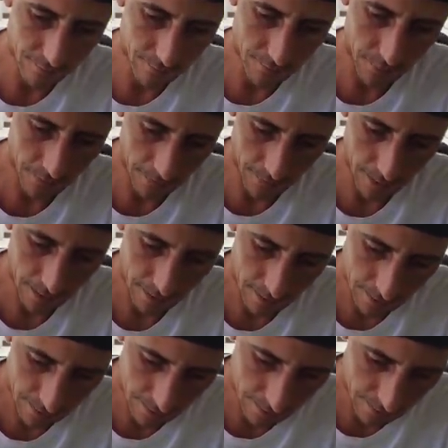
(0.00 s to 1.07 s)

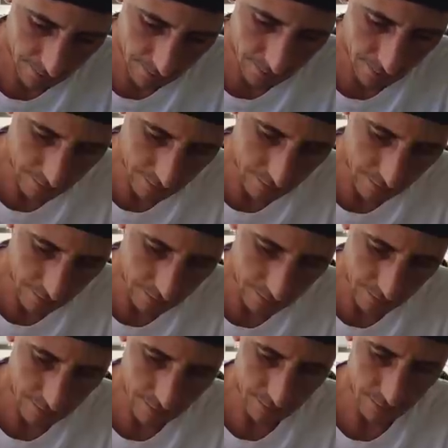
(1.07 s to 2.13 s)

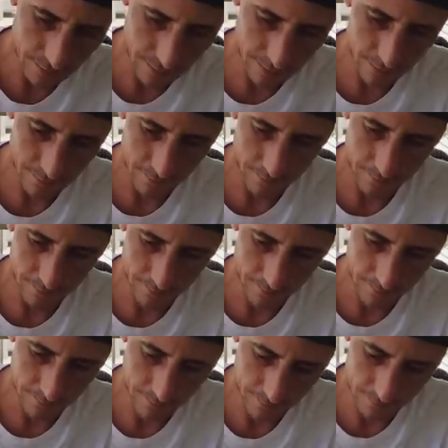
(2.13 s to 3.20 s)

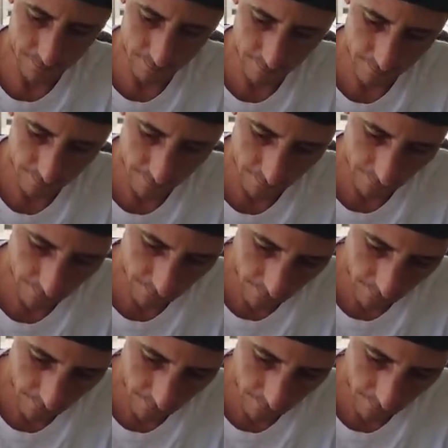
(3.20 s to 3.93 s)
(silence)